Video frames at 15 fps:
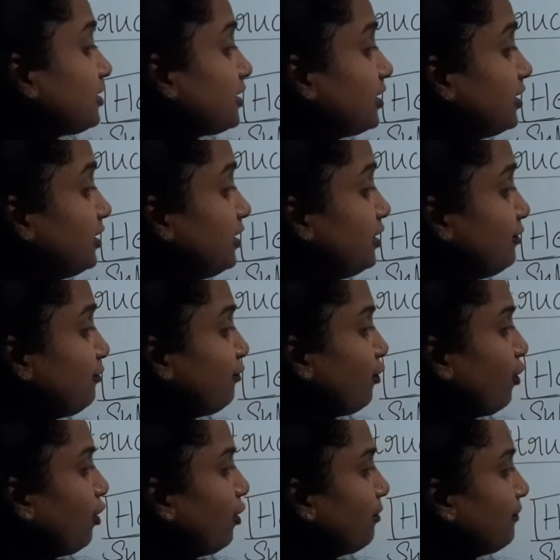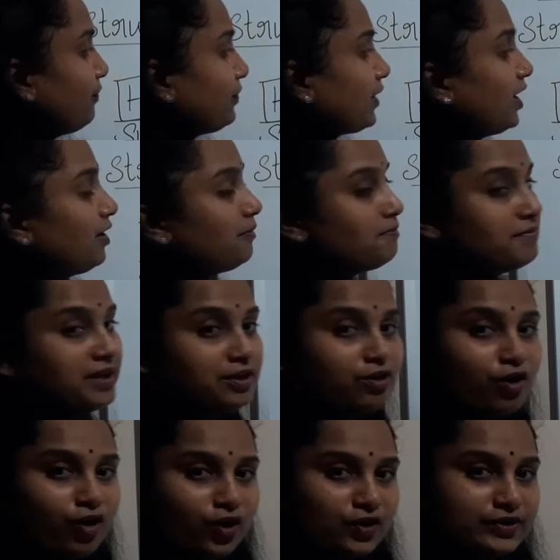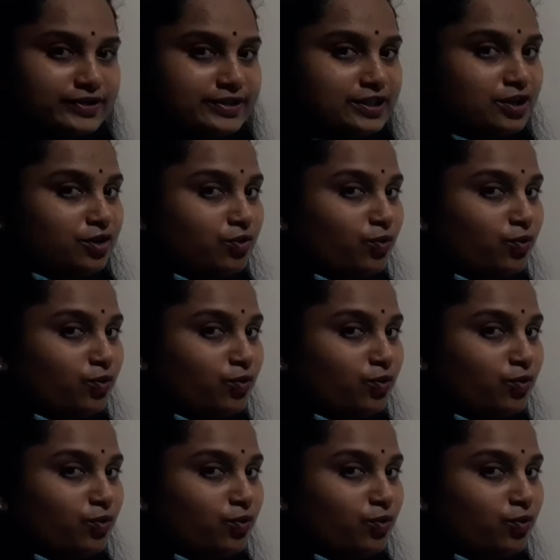third form because